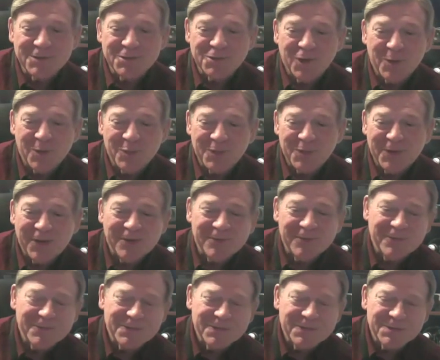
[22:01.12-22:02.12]
sharp
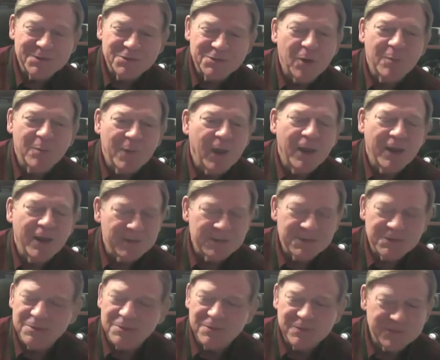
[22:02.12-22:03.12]
11, sharp 9,
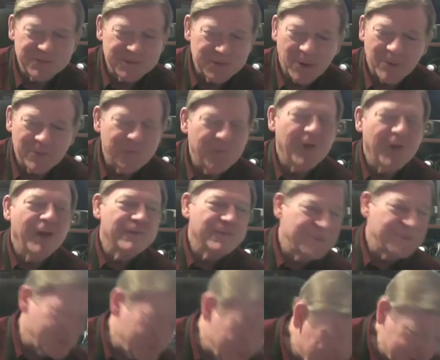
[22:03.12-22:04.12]
sharp 5
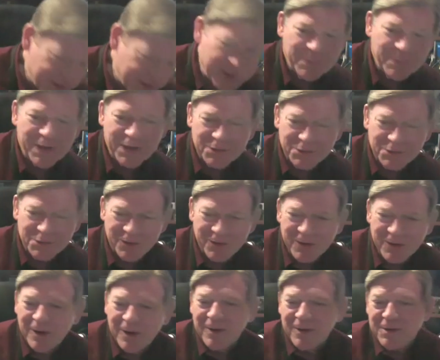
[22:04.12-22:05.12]
to C major.
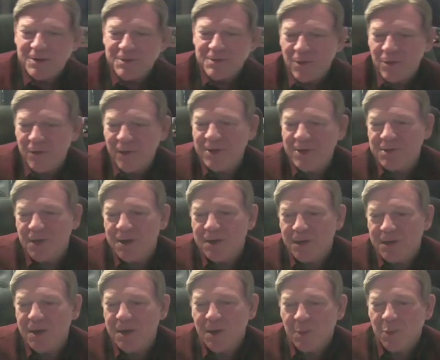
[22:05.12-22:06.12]
You say, oh, that's like
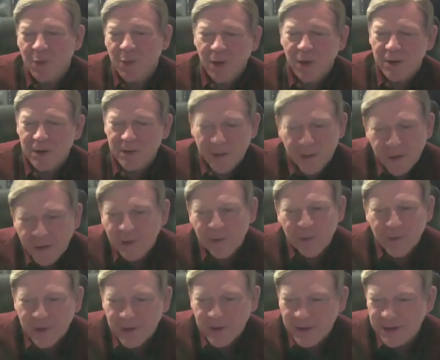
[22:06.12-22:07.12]
a Neapolitan.
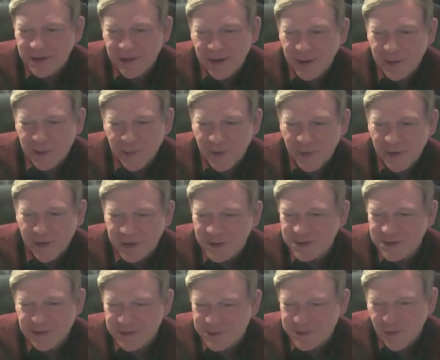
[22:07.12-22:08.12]
Well, a Neapolitan
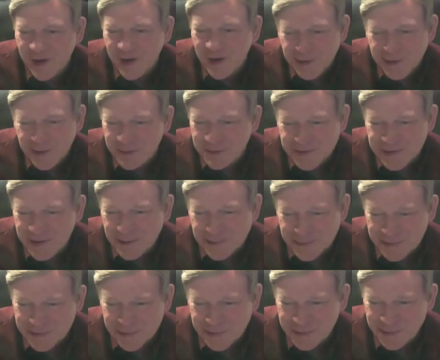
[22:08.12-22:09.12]
is a tritone
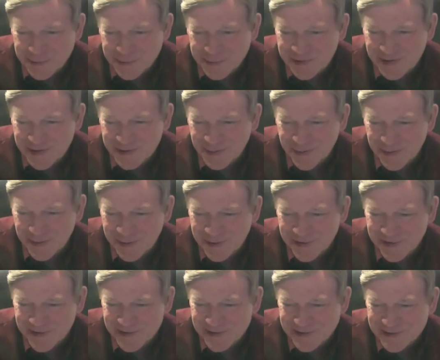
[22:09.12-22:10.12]
substitution, is what it
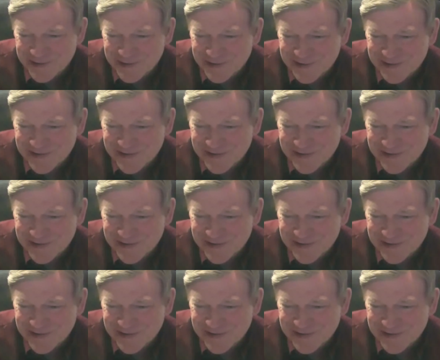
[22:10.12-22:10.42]
is.